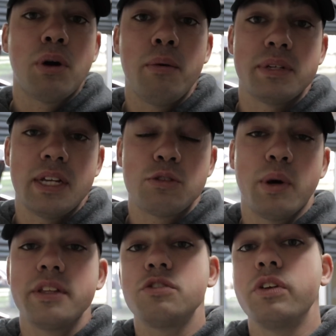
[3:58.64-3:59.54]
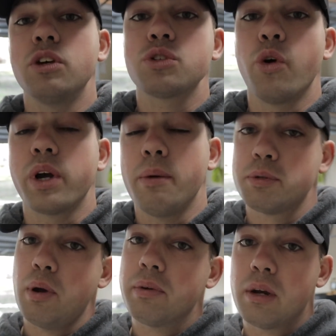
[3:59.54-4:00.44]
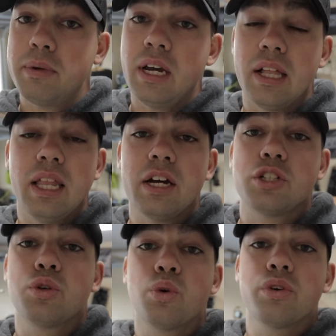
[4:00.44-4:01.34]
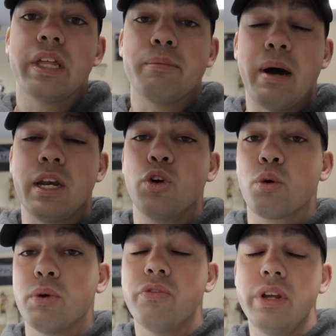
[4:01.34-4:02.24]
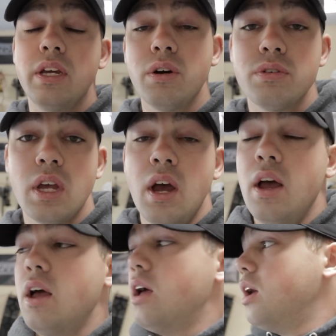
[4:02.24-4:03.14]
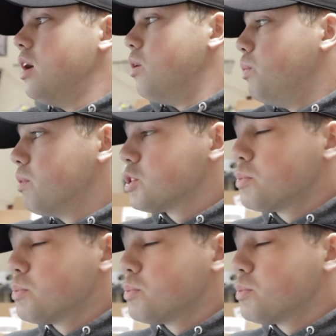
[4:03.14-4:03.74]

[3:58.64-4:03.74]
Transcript: promise. That's why this video is going up. It's probably going to be a lot shorter than my normal videos. We were